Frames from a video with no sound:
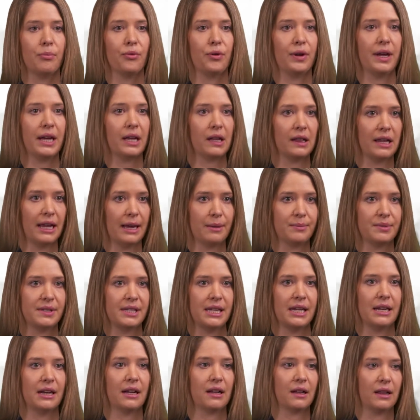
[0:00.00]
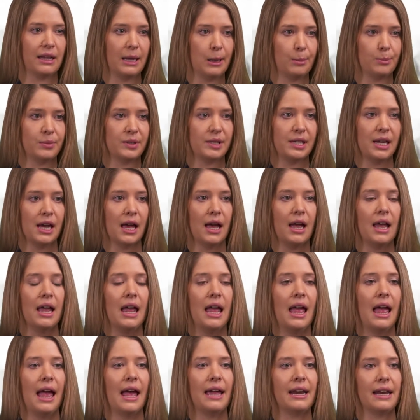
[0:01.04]
preeclampsia and eclampsia,
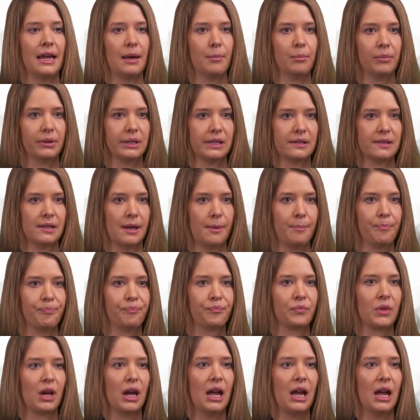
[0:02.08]
and embolism.